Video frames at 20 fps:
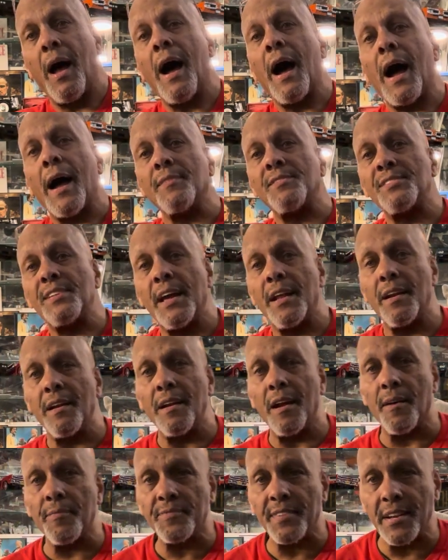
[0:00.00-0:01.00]
I've said
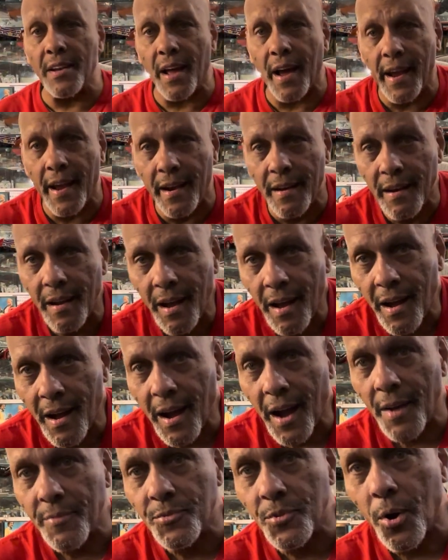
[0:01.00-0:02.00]
enough tonight.
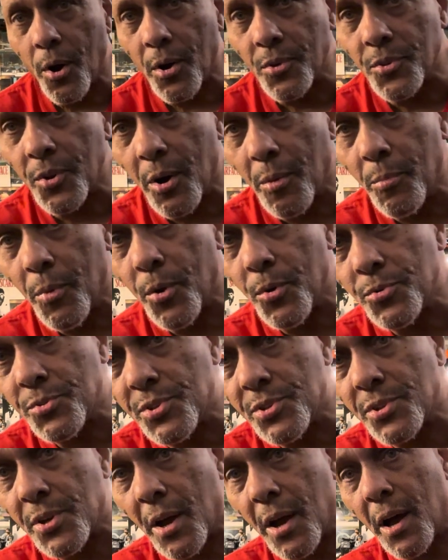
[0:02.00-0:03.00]
I've talked
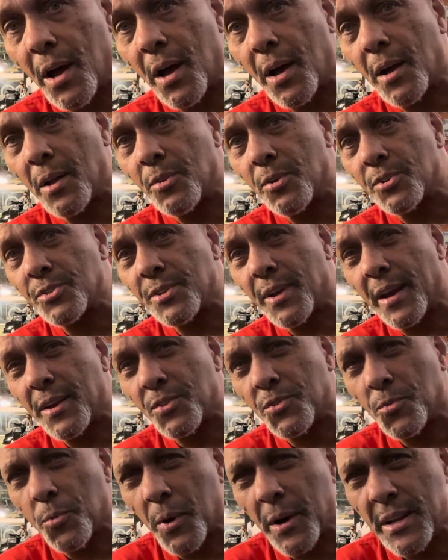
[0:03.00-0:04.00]
almost looks like
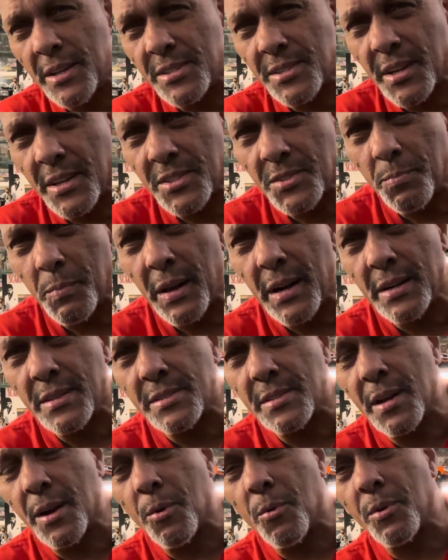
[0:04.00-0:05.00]
26
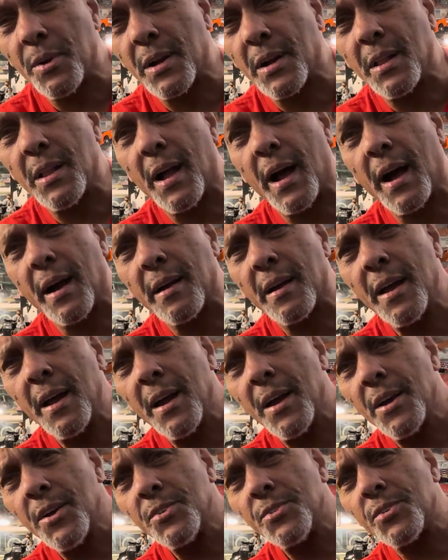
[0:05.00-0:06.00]
minutes there on the clock.
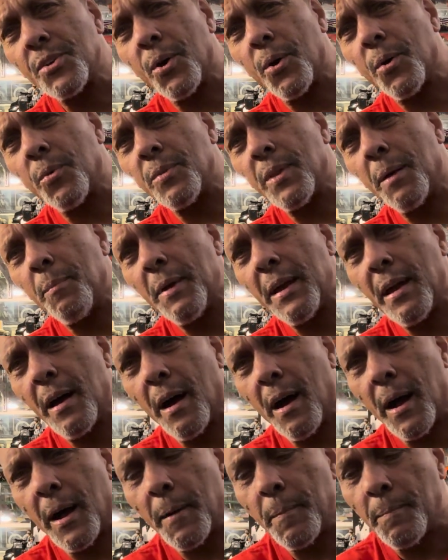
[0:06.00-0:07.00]
So let
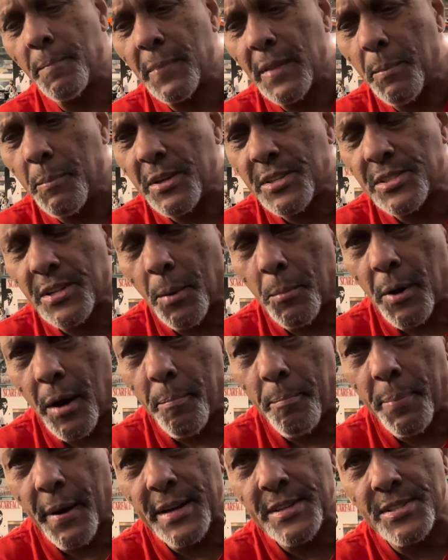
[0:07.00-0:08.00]
me sum
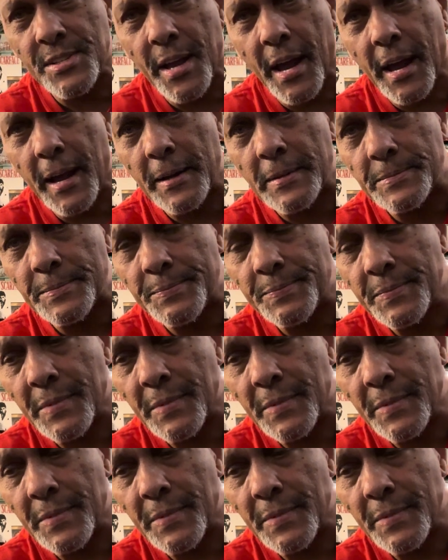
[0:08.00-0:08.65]
up by saying